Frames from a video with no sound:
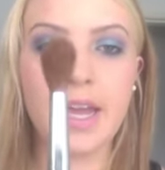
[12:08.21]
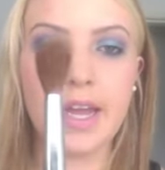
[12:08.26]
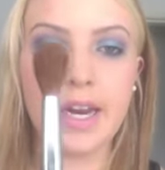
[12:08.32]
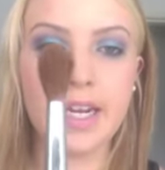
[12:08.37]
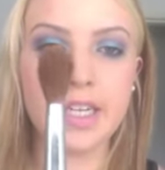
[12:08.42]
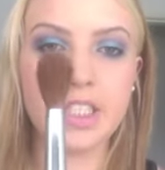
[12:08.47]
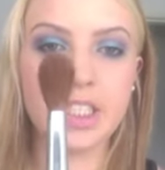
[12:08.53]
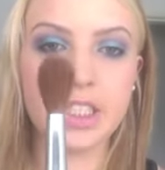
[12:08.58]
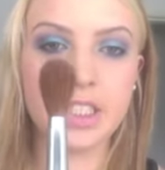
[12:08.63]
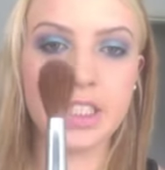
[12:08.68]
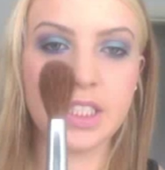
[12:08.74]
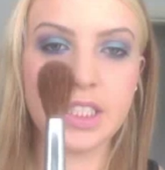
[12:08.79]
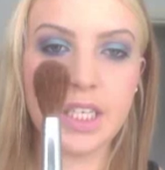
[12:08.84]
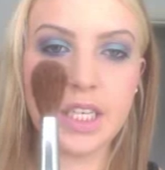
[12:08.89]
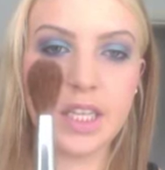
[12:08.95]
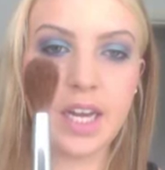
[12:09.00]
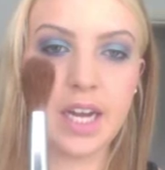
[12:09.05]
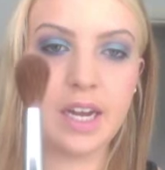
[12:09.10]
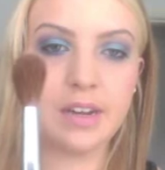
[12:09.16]
As you can
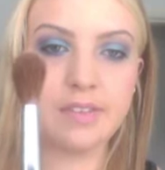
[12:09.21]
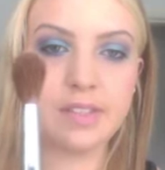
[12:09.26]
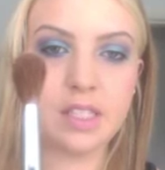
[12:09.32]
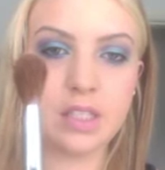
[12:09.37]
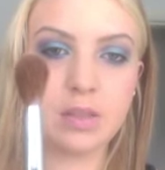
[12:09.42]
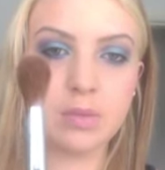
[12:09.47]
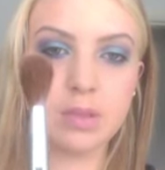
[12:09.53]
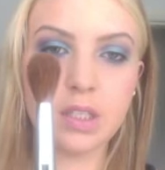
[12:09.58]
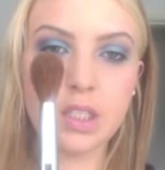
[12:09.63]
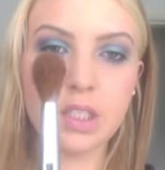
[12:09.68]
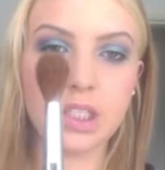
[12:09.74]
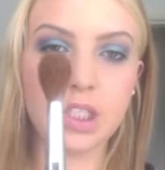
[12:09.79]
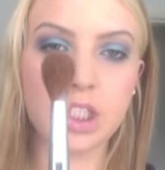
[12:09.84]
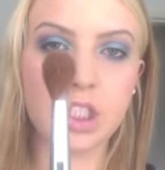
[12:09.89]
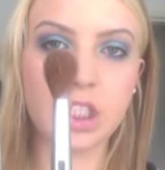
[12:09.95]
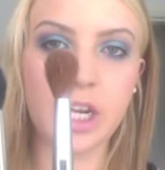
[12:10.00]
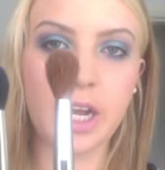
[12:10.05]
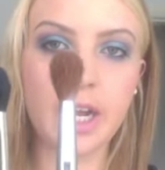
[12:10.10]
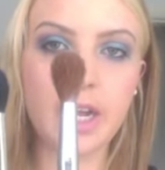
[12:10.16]
see, they have similar
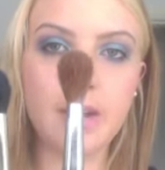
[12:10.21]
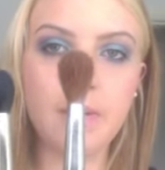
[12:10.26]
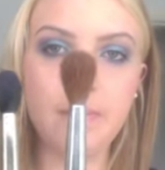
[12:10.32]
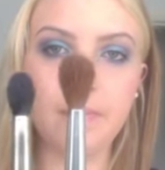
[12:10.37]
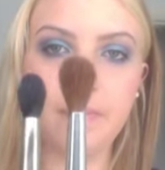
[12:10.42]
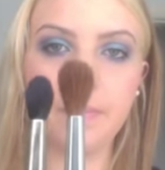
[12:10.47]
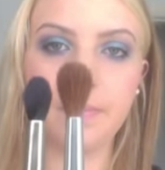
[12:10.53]
shape,